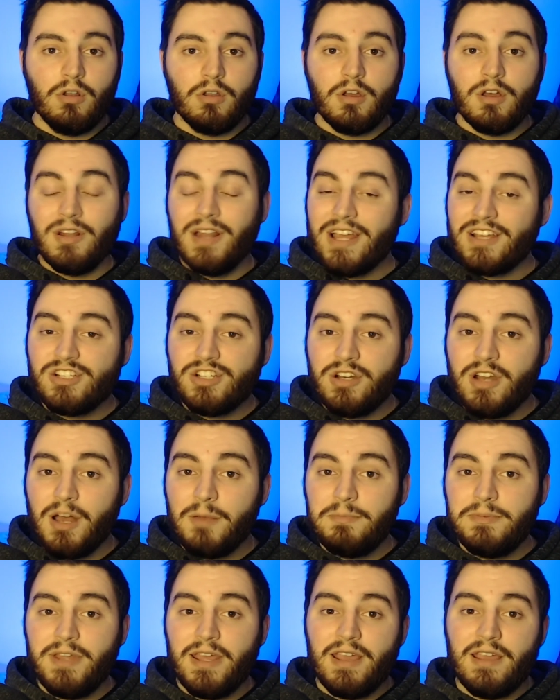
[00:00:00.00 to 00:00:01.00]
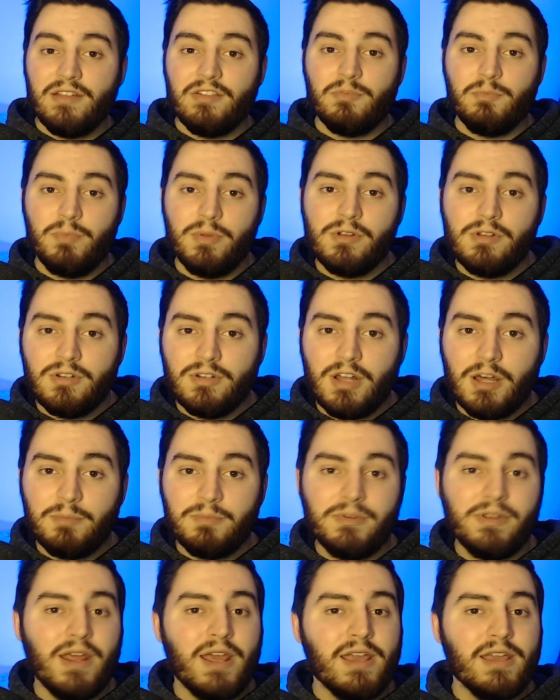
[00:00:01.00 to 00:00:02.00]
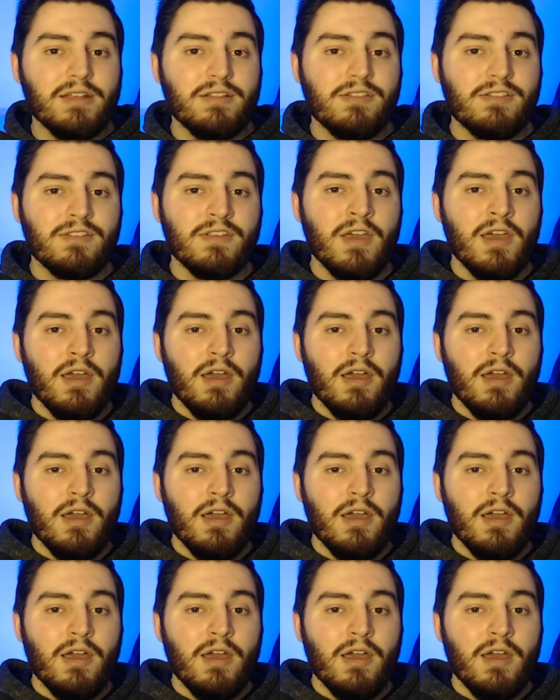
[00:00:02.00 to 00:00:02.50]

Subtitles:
collection updates, build updates,